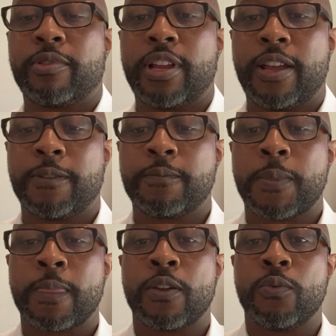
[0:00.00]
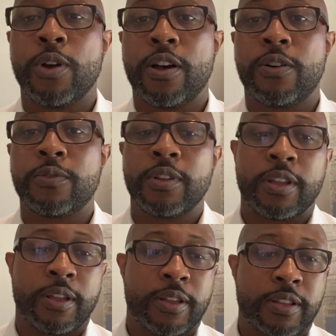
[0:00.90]
plan? Well,
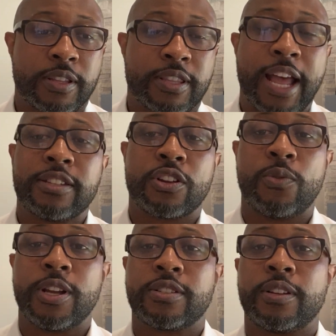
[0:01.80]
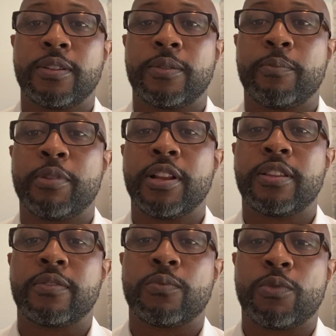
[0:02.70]
that's a question.
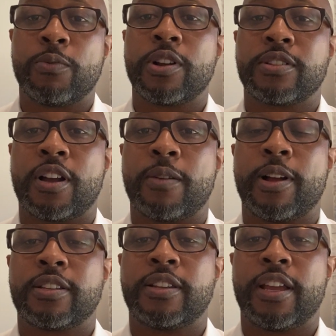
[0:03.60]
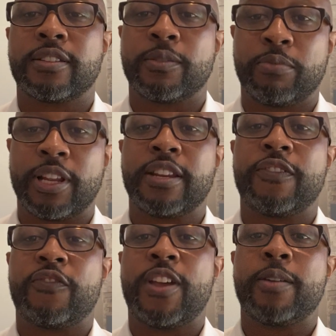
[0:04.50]
But what we're going to talk about today is the blended
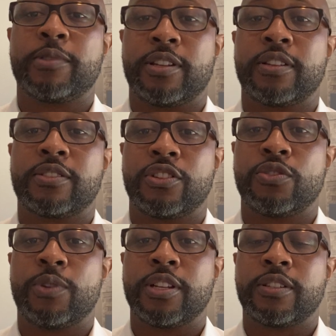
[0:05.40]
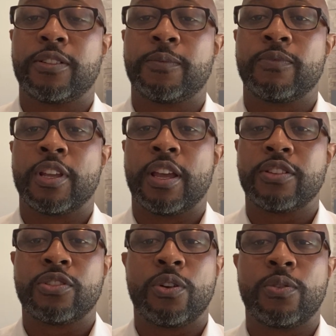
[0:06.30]
family situation. And
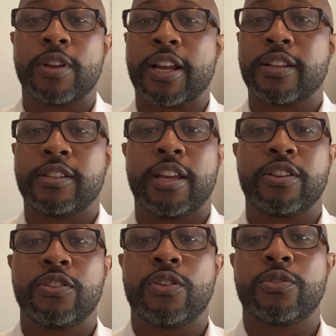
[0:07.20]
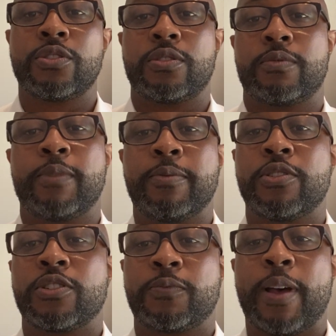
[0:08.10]
so, like I said, maybe
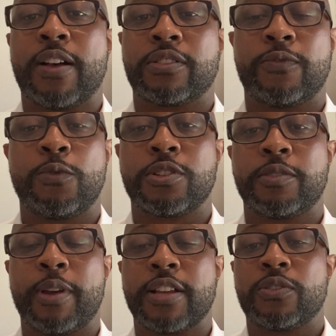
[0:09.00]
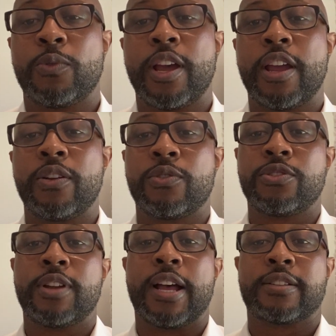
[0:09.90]
your spouse unfortunately passed away, or you
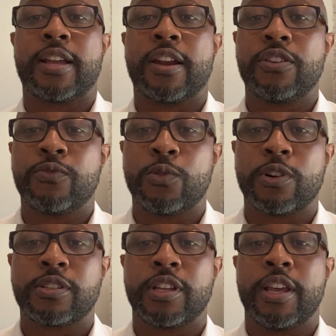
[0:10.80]
guys got a divorce,